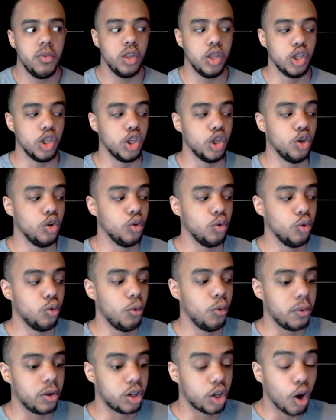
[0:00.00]

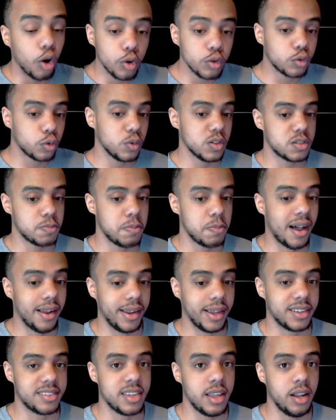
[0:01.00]
you go to a spot like San